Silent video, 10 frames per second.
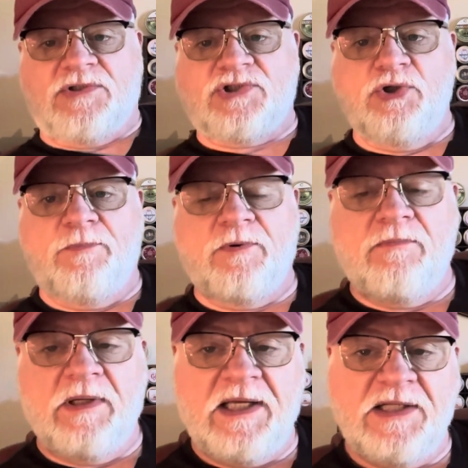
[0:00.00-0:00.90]
Super
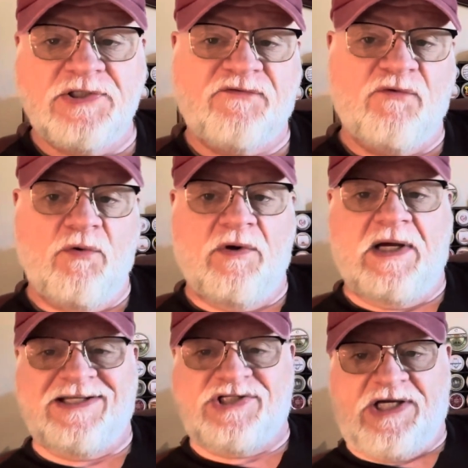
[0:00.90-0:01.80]
blends for
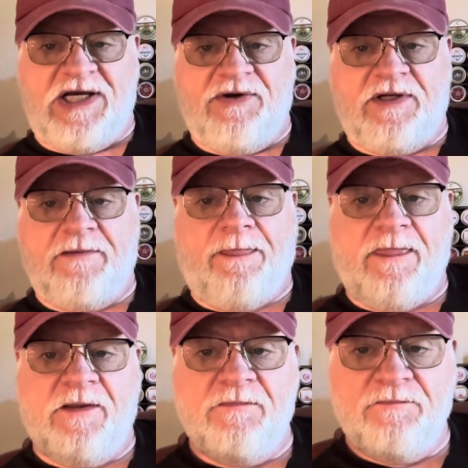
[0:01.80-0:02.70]
a cherry
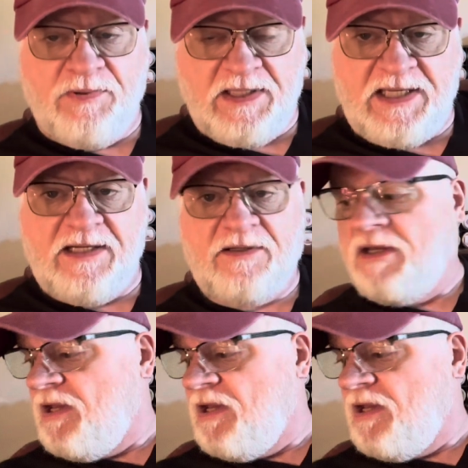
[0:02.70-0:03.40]
blend.